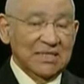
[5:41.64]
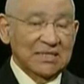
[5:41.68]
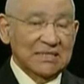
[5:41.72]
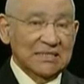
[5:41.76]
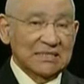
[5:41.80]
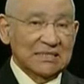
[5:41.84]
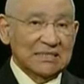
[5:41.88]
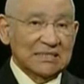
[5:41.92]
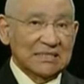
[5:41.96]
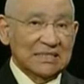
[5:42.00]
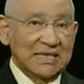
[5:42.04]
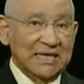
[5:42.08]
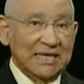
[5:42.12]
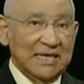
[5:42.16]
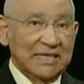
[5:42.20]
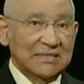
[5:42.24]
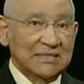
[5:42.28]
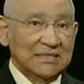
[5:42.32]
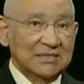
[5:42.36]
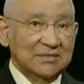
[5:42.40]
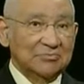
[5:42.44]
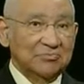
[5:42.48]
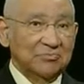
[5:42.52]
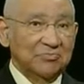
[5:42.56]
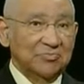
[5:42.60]
is
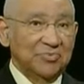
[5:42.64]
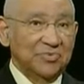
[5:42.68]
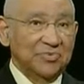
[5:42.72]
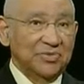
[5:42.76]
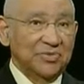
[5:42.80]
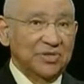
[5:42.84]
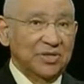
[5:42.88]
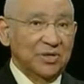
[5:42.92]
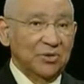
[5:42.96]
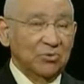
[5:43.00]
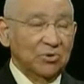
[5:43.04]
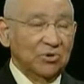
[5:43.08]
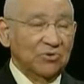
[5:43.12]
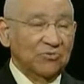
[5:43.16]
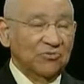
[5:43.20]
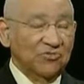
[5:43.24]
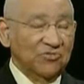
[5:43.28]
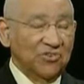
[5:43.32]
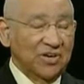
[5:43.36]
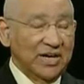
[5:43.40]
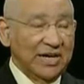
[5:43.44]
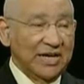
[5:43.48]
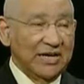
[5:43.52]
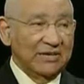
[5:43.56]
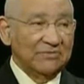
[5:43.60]
that there were
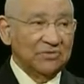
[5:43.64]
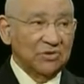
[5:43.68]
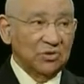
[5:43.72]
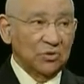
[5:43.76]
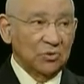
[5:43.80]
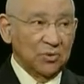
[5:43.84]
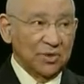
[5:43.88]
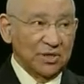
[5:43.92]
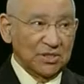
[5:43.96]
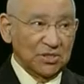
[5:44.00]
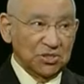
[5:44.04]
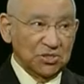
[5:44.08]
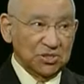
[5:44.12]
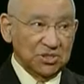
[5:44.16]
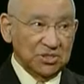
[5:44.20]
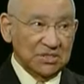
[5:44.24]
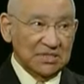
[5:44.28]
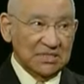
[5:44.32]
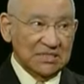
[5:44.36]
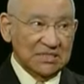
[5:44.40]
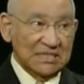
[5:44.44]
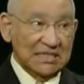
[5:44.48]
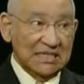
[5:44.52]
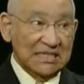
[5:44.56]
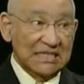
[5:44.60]
5
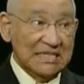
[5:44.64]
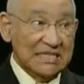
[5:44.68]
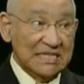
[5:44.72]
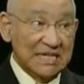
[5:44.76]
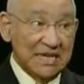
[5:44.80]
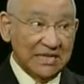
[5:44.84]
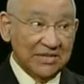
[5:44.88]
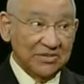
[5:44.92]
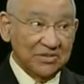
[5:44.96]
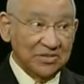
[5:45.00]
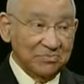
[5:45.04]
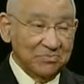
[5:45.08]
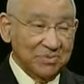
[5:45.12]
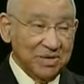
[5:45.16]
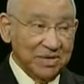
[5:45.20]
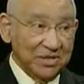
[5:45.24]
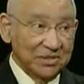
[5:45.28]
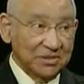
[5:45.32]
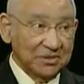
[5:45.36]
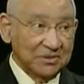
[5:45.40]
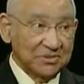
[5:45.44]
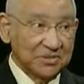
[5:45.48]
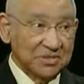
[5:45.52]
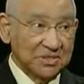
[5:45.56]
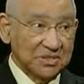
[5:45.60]
questions that none of the
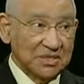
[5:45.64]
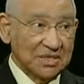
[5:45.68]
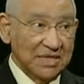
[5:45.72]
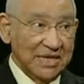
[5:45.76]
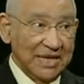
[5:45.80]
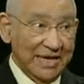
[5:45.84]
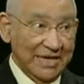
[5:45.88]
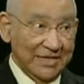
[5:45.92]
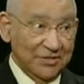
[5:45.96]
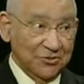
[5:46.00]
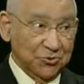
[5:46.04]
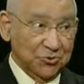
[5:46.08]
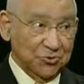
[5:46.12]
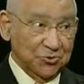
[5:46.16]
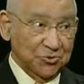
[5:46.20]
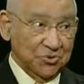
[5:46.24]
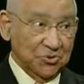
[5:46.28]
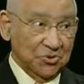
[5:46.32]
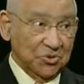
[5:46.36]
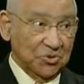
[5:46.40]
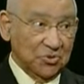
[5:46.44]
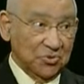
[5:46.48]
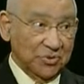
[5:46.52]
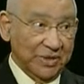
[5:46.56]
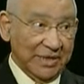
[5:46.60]
males
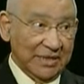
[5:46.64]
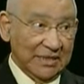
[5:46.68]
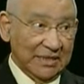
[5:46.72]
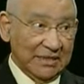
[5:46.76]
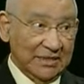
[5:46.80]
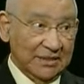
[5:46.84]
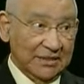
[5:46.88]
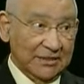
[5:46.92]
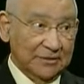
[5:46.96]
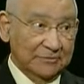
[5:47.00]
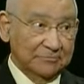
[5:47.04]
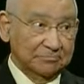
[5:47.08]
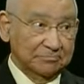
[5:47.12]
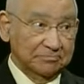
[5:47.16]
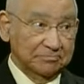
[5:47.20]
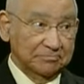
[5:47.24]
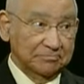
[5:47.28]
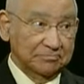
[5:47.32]
answered correctly.